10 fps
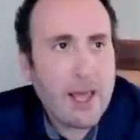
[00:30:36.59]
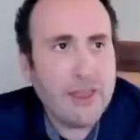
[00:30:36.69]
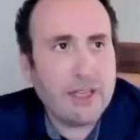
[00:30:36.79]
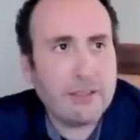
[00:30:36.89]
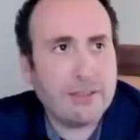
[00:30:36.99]

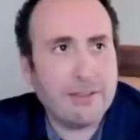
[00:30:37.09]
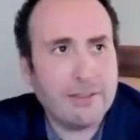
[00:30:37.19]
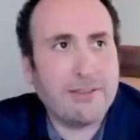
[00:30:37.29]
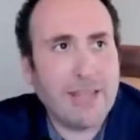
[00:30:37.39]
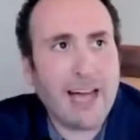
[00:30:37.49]
that
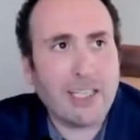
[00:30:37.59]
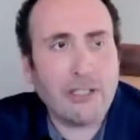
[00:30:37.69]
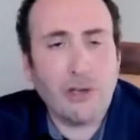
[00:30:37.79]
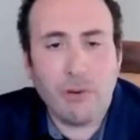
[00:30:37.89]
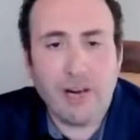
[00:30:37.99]
asks
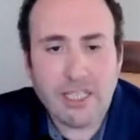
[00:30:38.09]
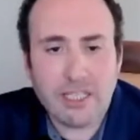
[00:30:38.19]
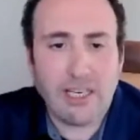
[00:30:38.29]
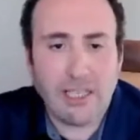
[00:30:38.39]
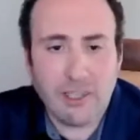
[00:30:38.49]
you a
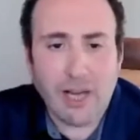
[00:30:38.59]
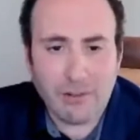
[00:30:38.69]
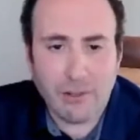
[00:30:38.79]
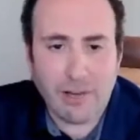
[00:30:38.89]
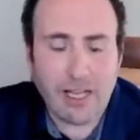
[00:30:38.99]
question and you
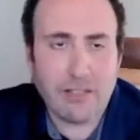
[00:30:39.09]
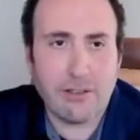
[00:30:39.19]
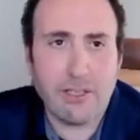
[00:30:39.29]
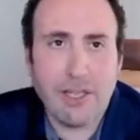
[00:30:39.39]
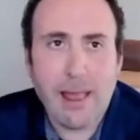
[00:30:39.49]
have to answer
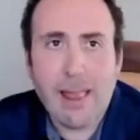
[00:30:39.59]
it